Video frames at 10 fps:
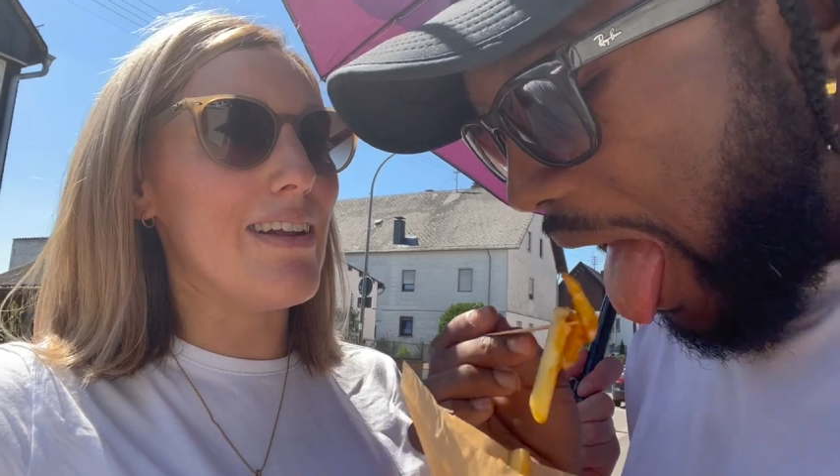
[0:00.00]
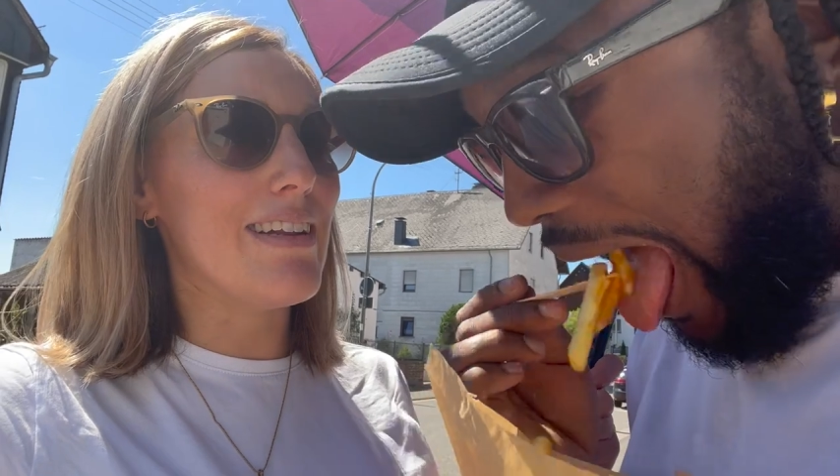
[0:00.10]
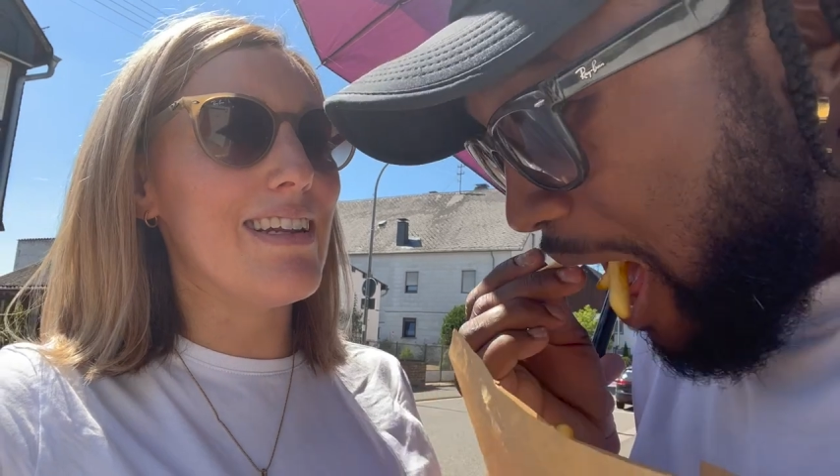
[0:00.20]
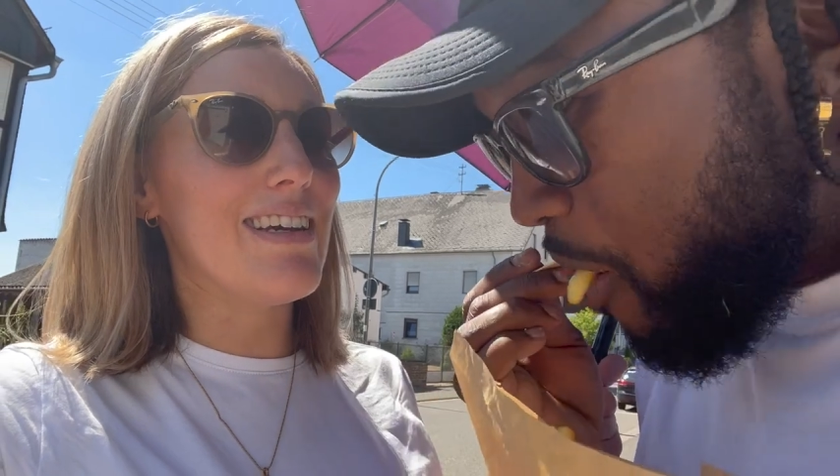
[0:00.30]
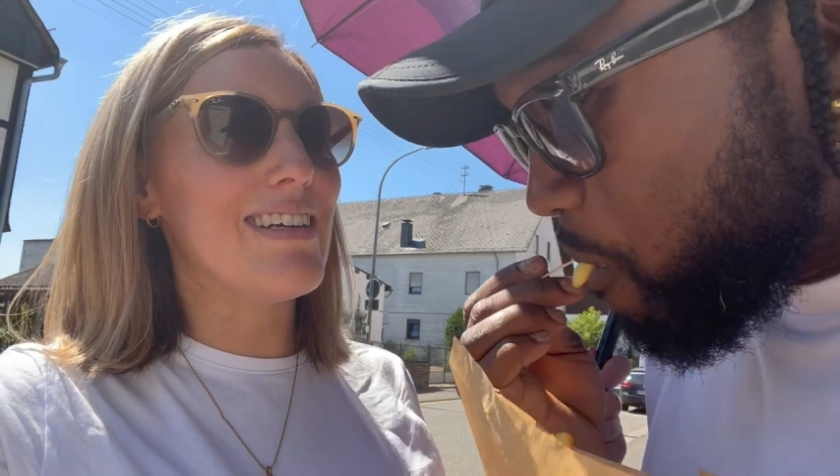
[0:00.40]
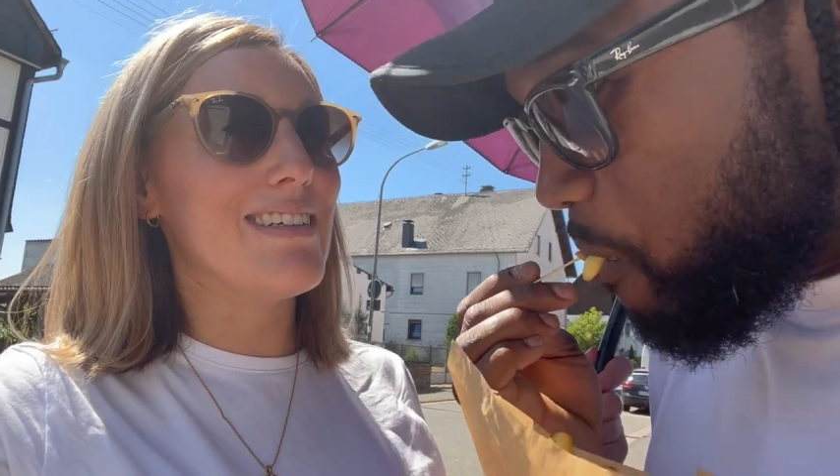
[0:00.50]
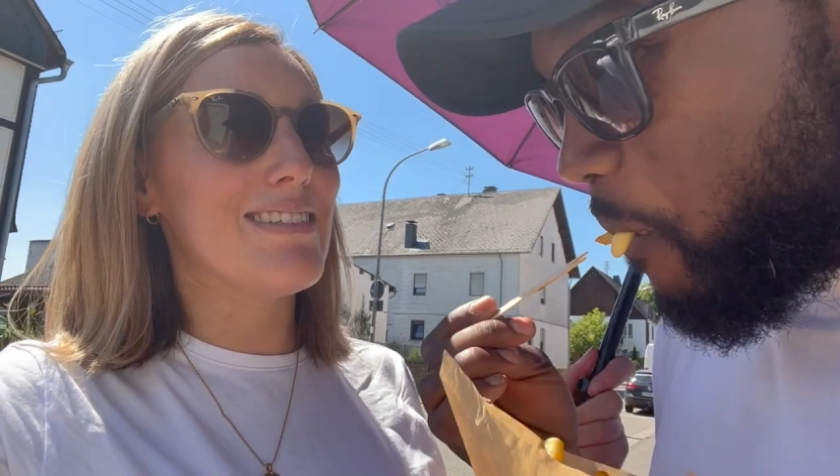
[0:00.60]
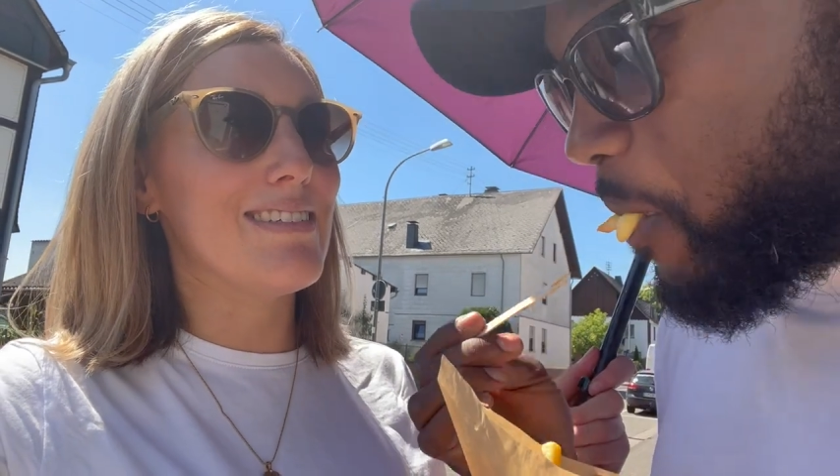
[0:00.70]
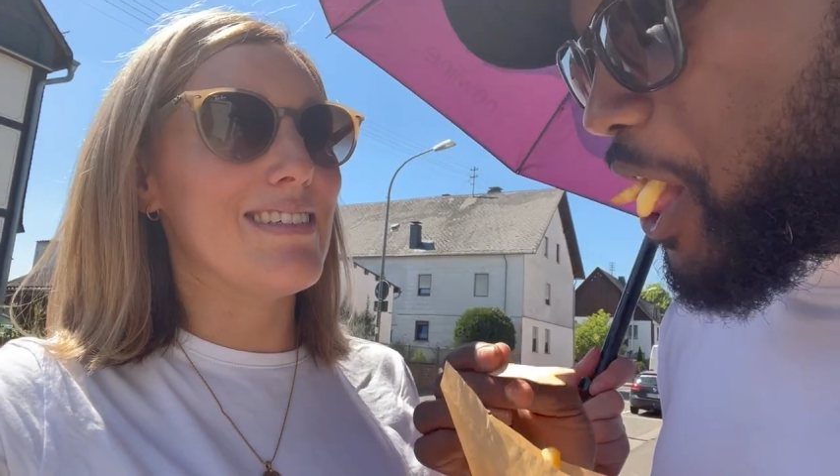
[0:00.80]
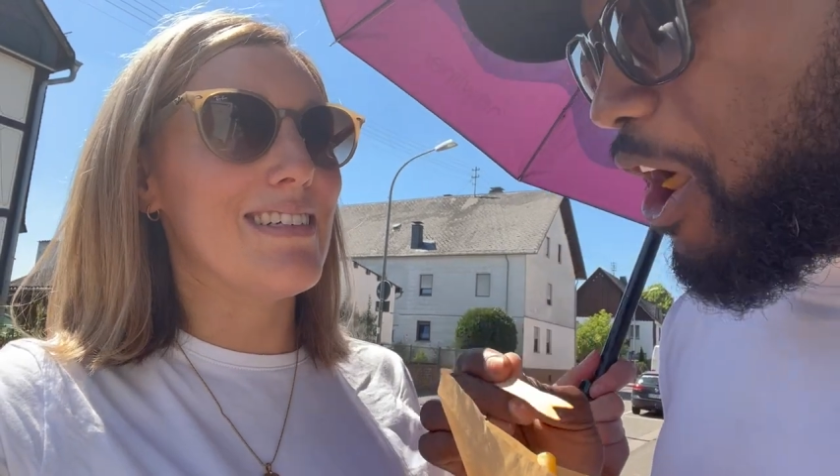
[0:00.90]
didn't I?
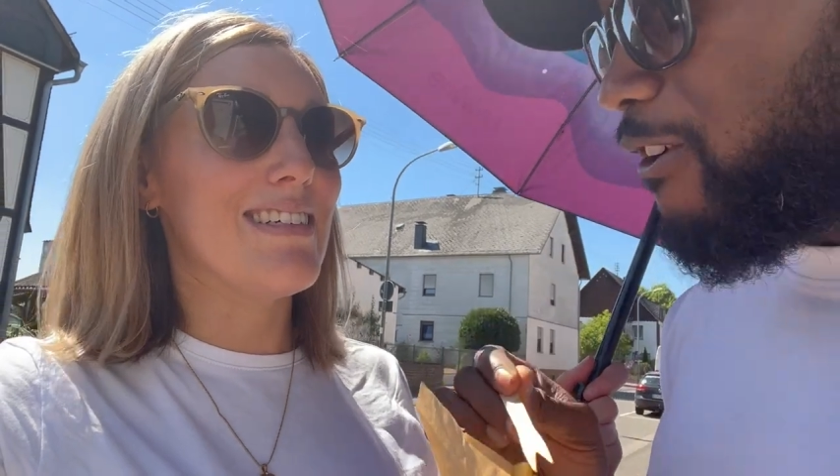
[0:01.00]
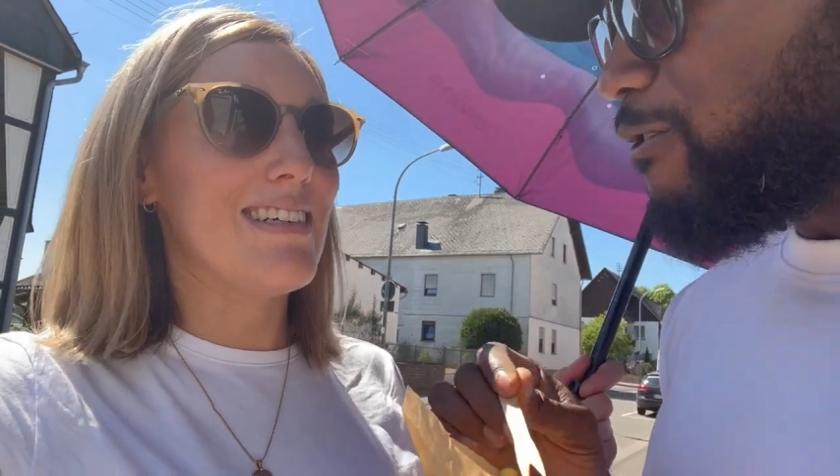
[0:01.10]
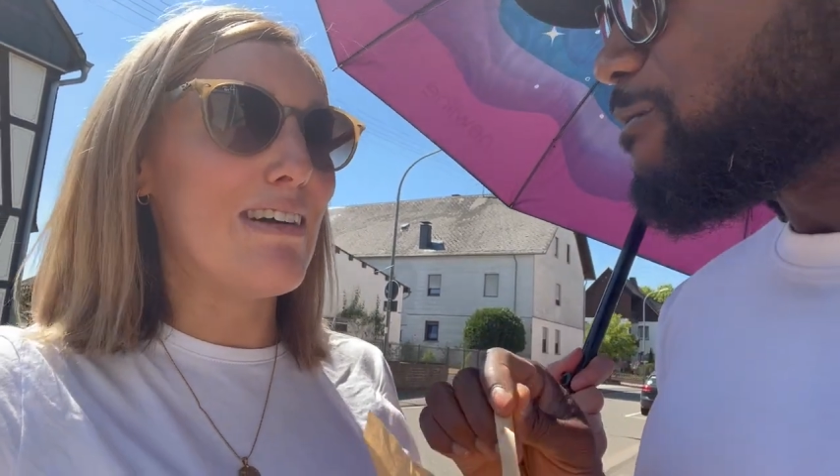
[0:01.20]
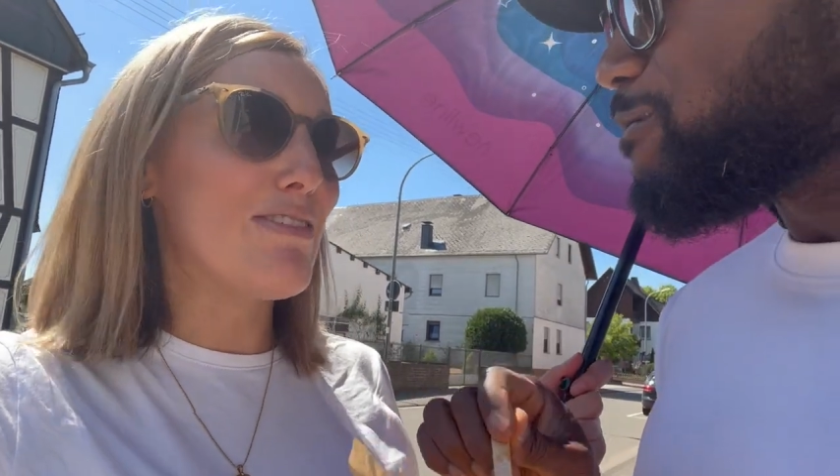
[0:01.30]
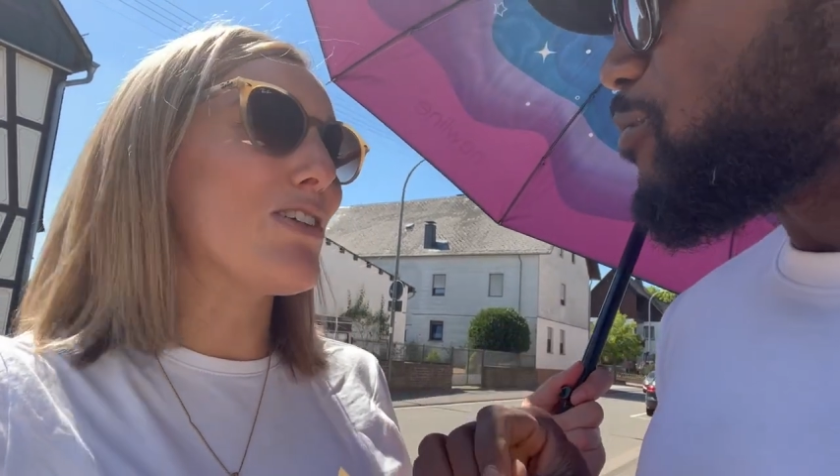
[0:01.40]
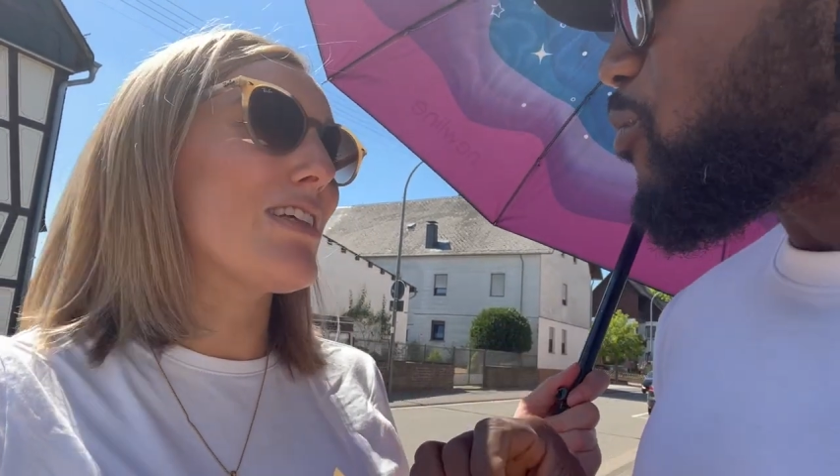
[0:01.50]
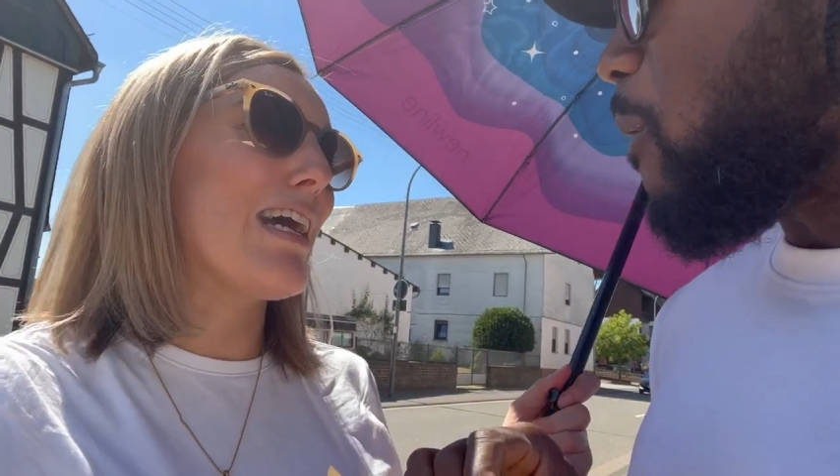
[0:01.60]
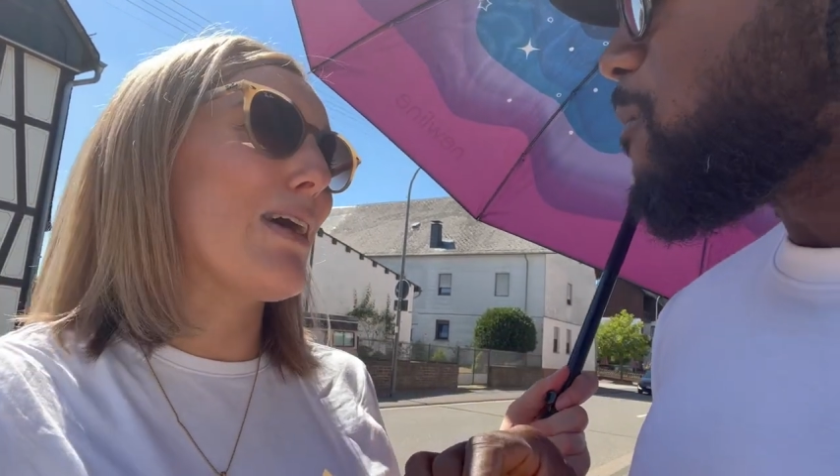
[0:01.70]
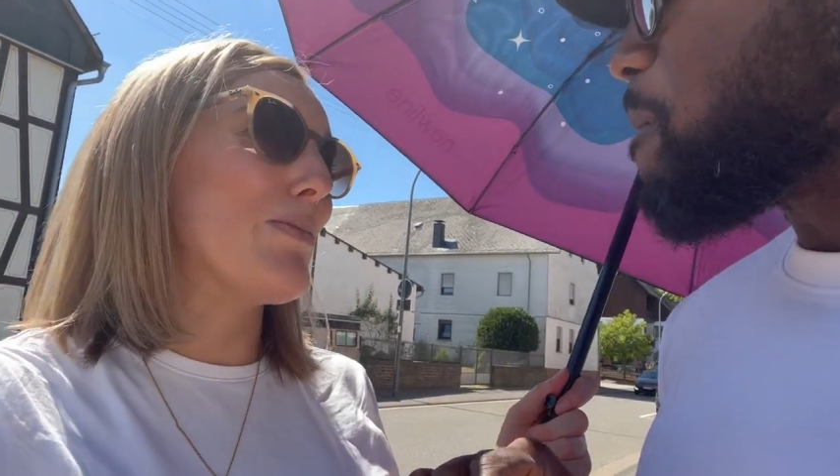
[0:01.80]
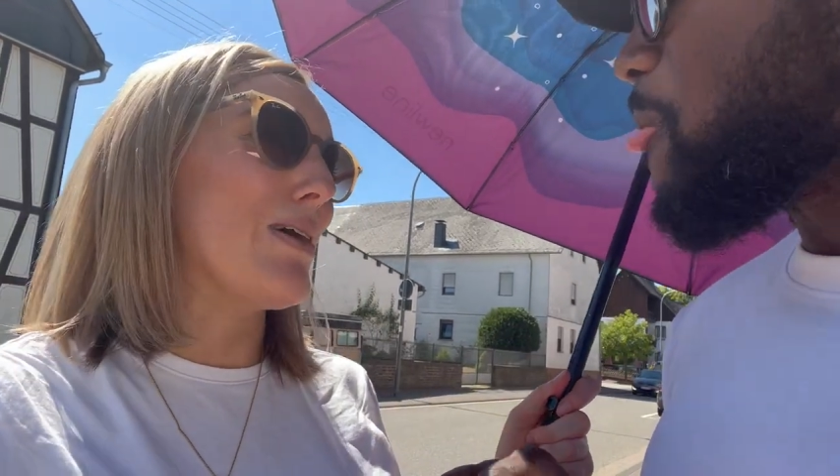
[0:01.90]
I forgot the camera.